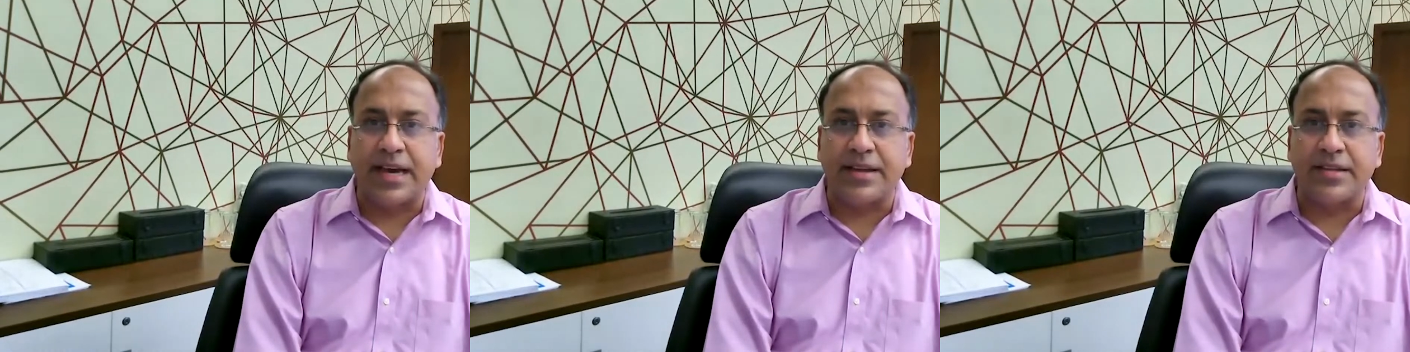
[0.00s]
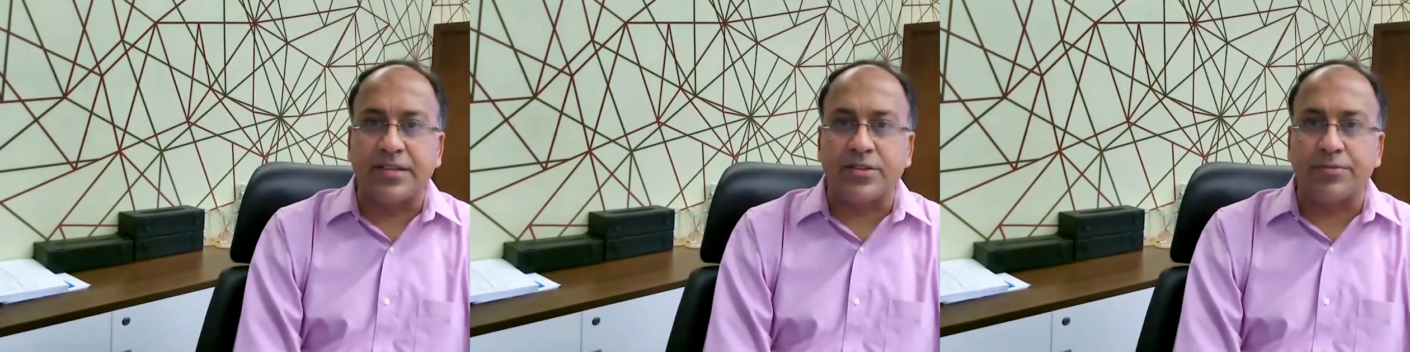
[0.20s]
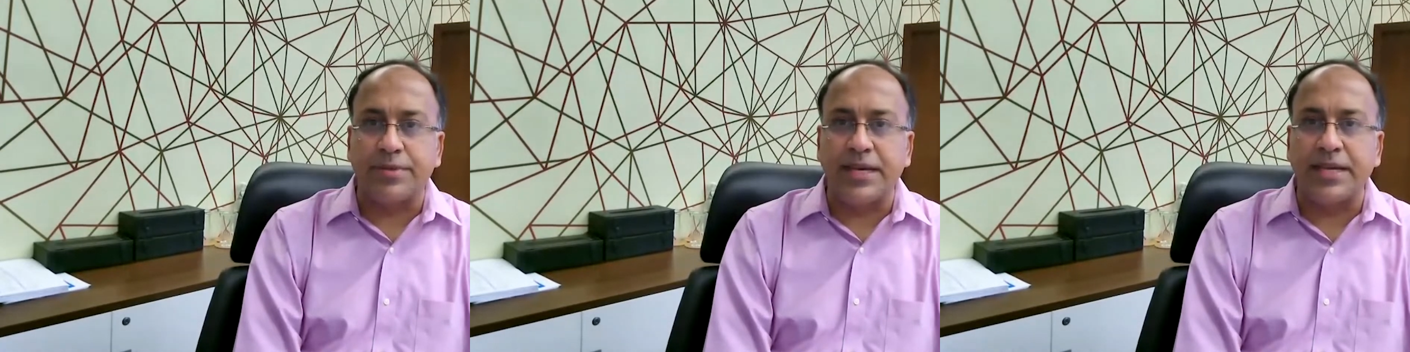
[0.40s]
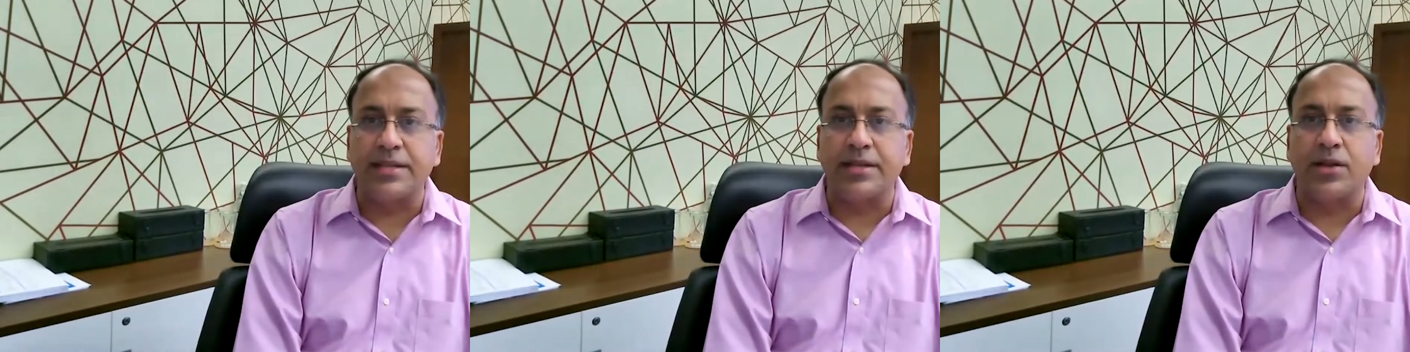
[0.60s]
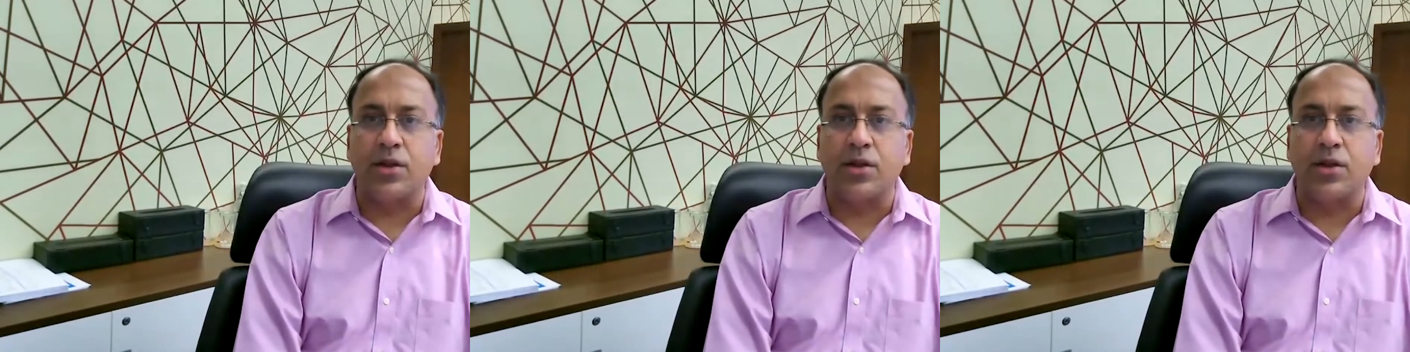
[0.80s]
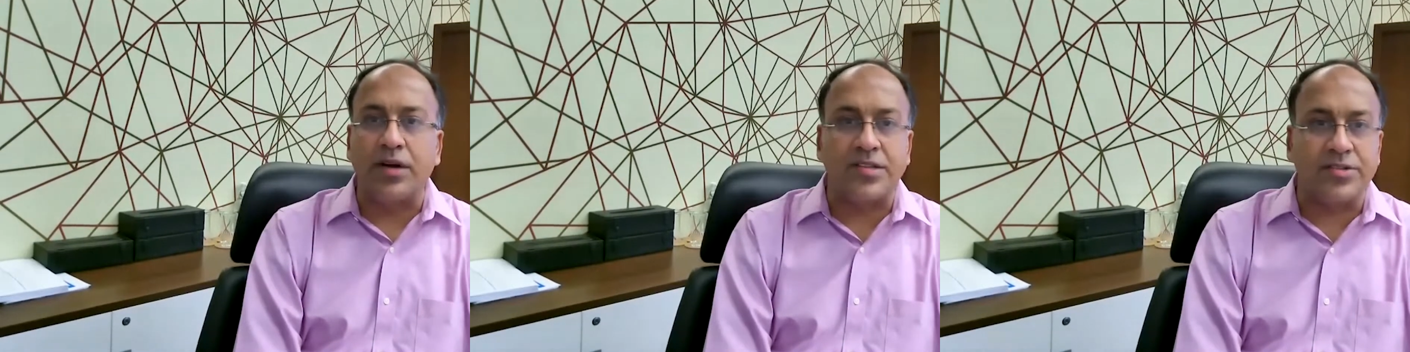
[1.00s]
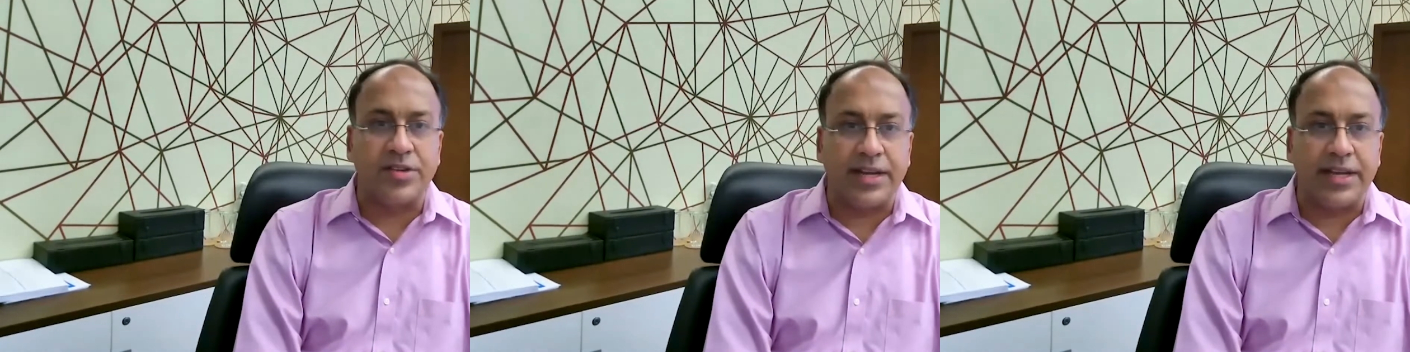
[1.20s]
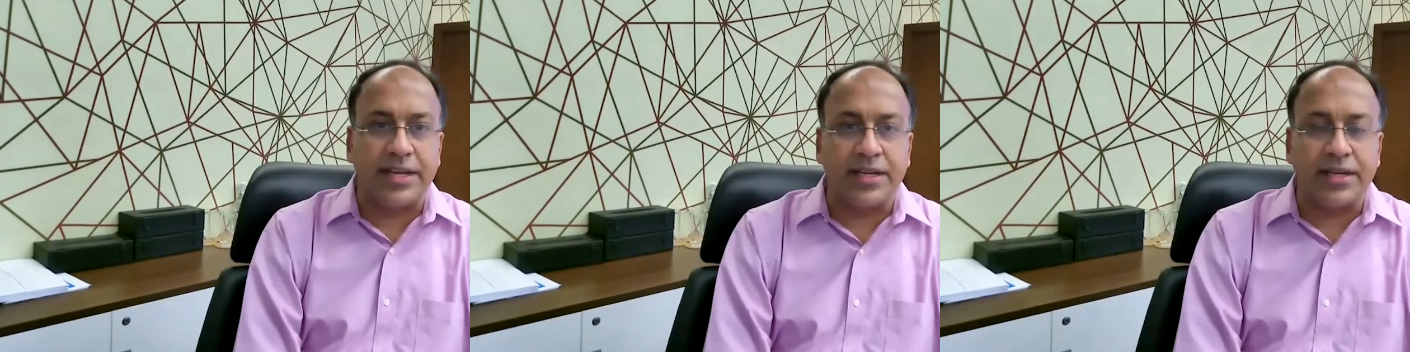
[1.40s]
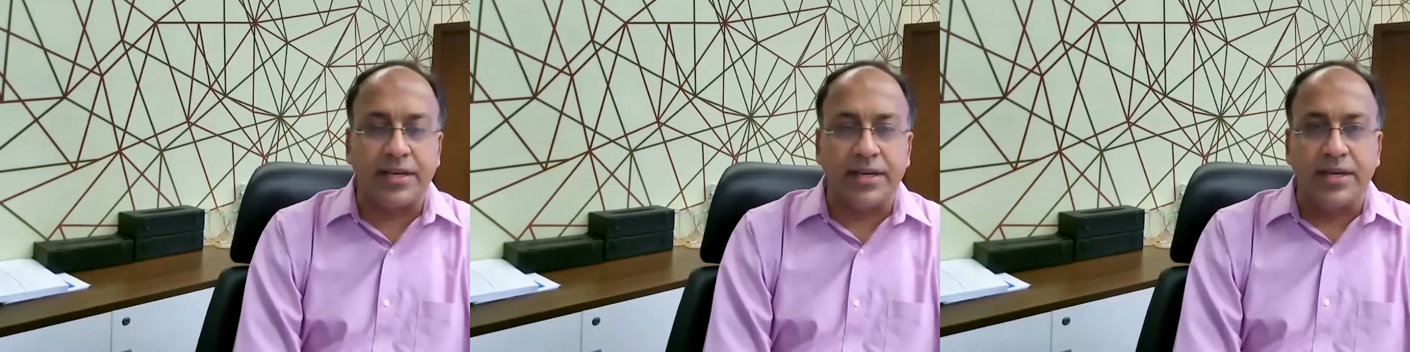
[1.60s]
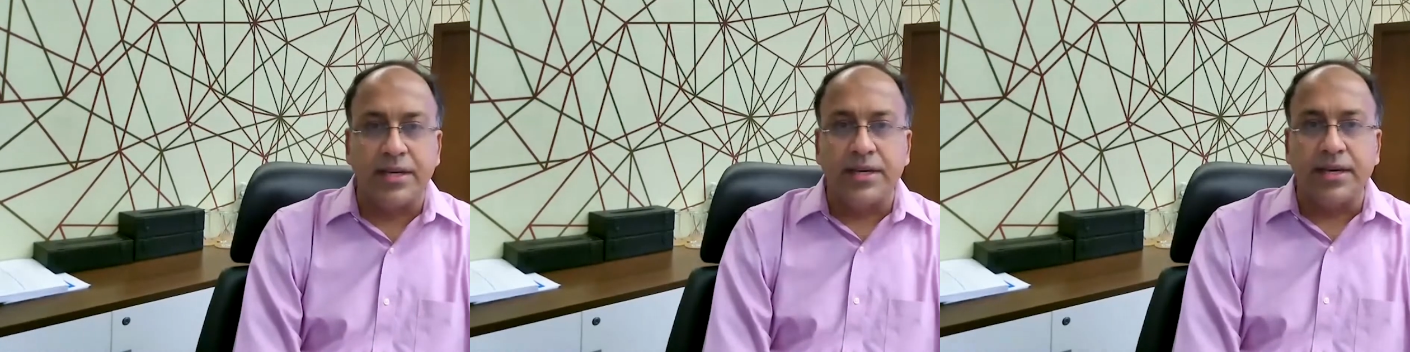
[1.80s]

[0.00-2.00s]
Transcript: carries of being the longest running